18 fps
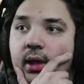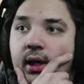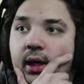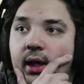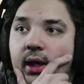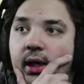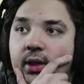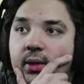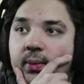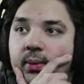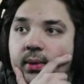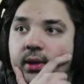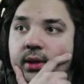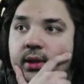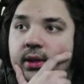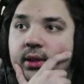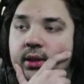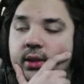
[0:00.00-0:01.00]

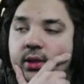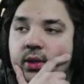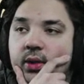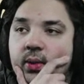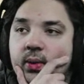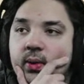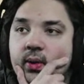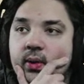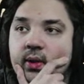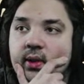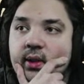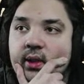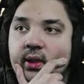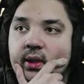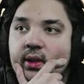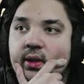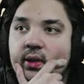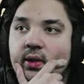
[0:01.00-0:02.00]
Iowa Core
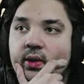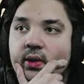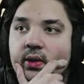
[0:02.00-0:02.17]
League.